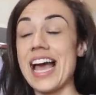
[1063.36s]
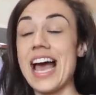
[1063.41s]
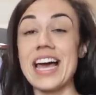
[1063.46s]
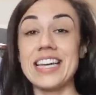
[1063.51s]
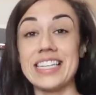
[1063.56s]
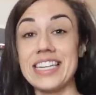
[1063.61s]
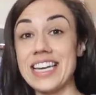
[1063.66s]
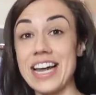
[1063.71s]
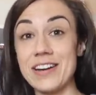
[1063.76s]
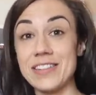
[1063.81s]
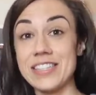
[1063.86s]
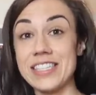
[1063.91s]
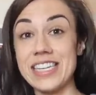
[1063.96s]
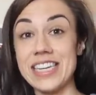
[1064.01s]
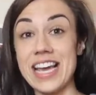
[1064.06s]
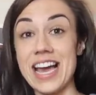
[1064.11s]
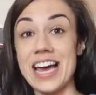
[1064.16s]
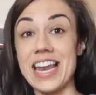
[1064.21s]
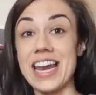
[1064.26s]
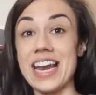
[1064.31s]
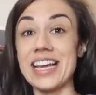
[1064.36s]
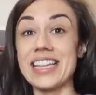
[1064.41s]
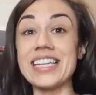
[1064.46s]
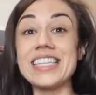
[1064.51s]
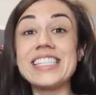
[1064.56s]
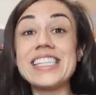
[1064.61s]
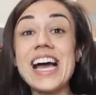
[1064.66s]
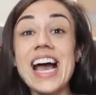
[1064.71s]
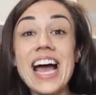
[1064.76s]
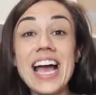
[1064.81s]
I hadn't announced it yet and I had
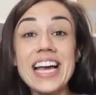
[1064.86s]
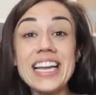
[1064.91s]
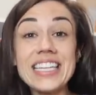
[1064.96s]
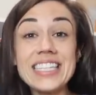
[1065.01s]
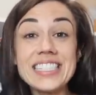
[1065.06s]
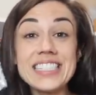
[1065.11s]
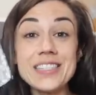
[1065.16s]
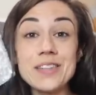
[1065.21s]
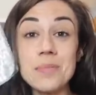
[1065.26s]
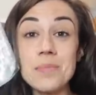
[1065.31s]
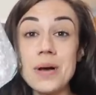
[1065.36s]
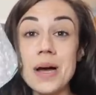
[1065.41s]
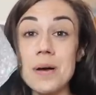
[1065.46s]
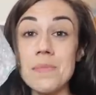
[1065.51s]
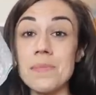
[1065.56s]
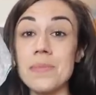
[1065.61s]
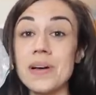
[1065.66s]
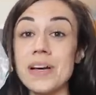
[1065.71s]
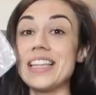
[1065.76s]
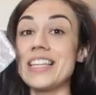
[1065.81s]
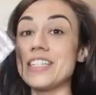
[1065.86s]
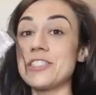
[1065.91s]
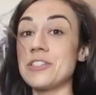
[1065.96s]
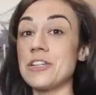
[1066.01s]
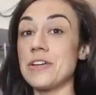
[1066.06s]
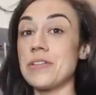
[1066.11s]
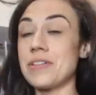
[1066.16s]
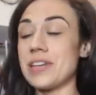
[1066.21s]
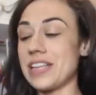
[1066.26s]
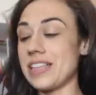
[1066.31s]
the tiniest little bump that
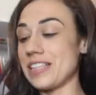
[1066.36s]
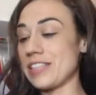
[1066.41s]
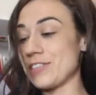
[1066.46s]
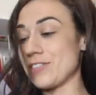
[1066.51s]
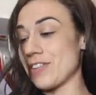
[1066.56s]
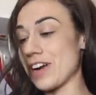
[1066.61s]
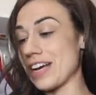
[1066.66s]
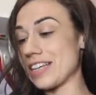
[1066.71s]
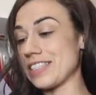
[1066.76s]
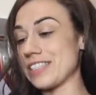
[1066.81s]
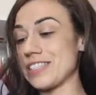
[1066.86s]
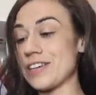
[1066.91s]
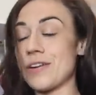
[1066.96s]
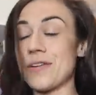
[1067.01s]
showed in this dress.